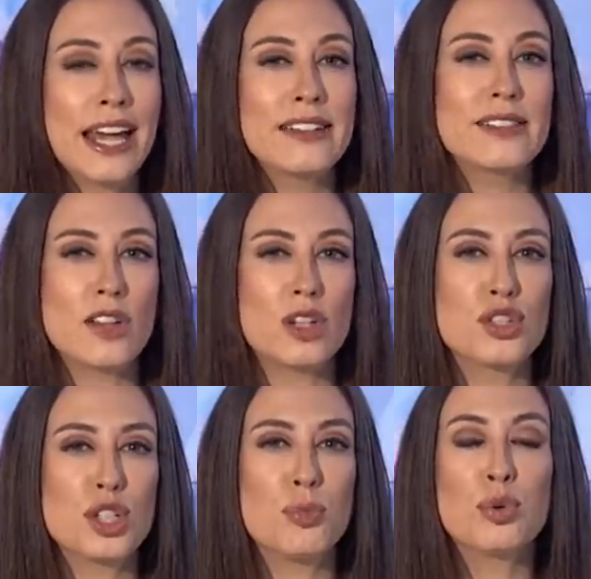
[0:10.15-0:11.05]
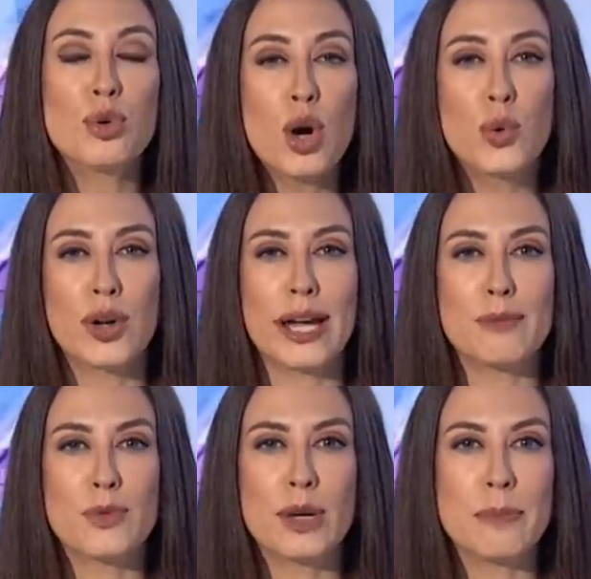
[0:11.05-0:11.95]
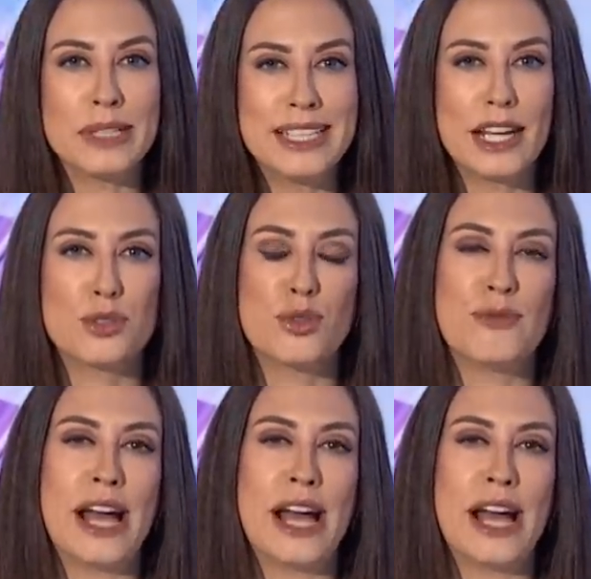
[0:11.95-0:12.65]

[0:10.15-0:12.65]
and has launched a program for a potential